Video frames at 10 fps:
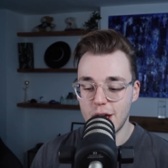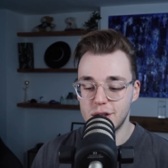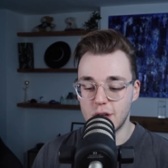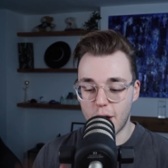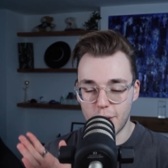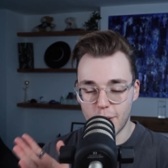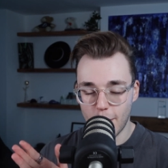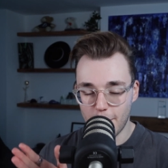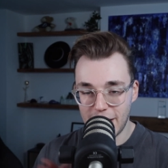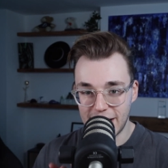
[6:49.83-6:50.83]
So
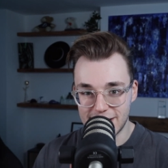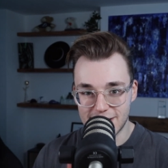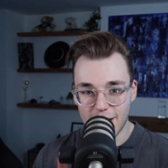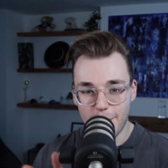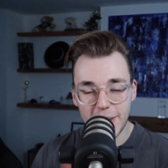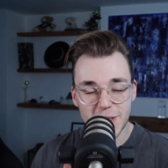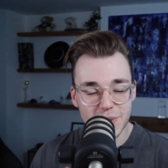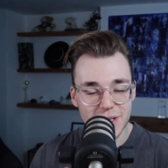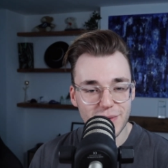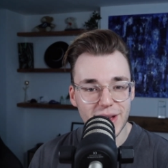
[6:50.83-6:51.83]
please be
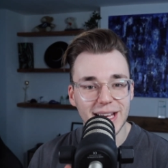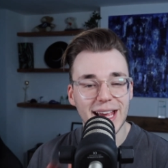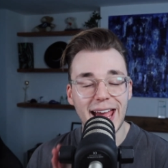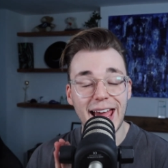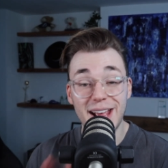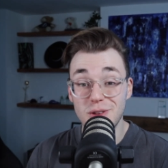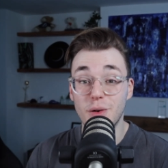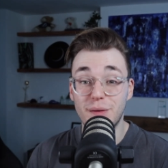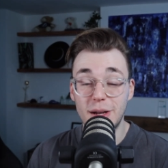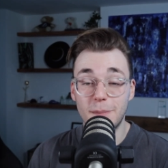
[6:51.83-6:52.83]
specific in your
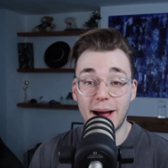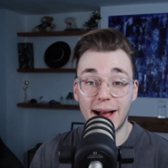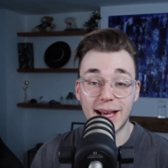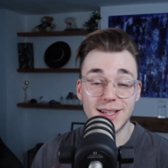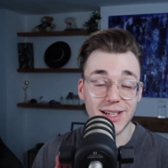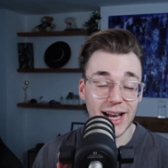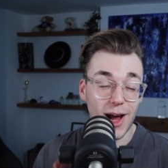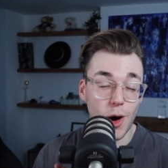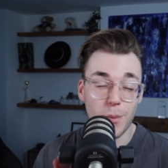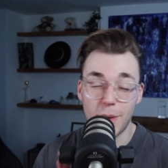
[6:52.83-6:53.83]
feedback. It's going to
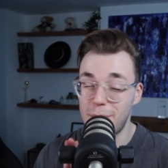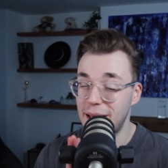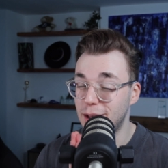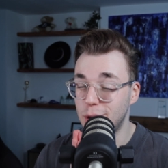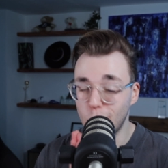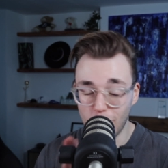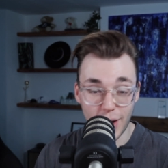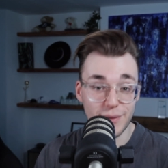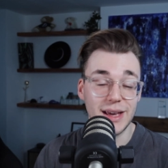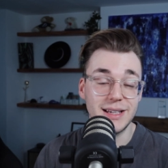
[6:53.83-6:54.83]
help and make your
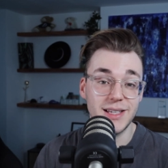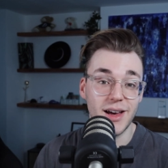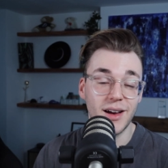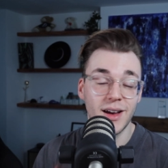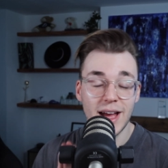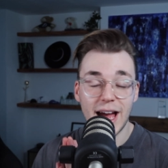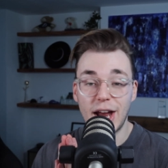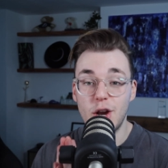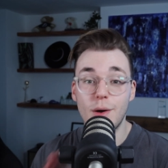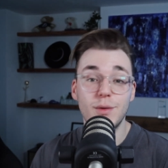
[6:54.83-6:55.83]
life easier
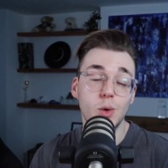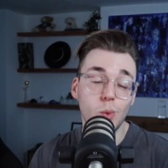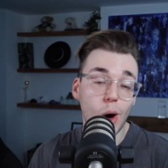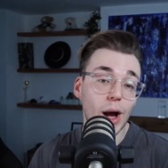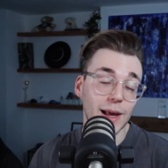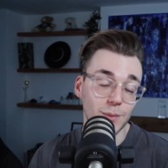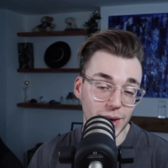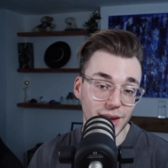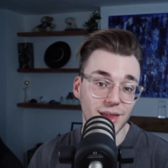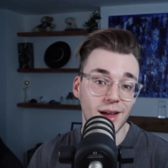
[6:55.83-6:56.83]
and whoever you're working
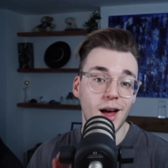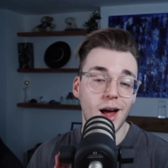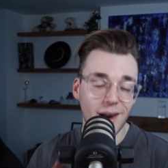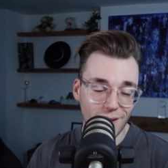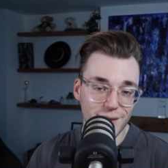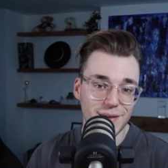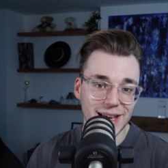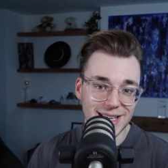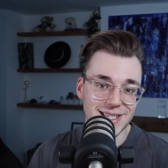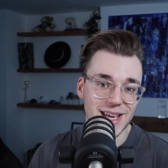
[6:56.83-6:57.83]
with life
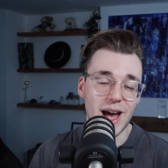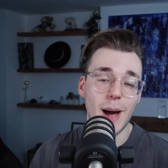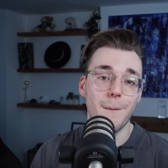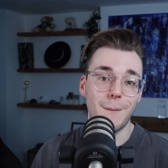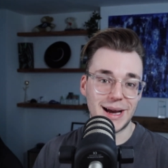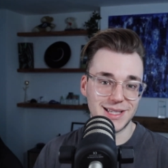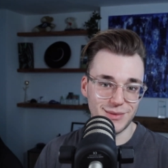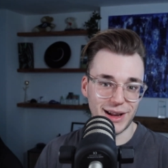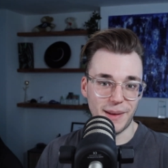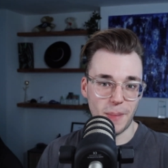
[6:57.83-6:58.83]
easier
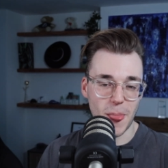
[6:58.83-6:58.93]
massively.